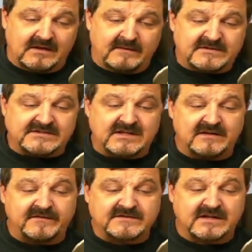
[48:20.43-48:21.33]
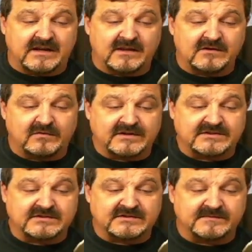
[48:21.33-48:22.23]
Just seeing if there's any other
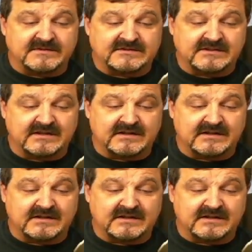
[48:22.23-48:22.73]
questions. Let me see.